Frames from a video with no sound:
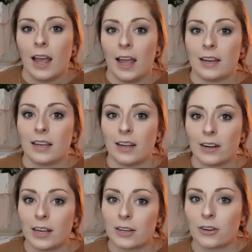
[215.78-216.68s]
And
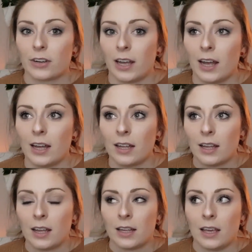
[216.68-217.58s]
here in Korea,
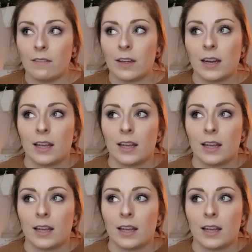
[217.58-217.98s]
even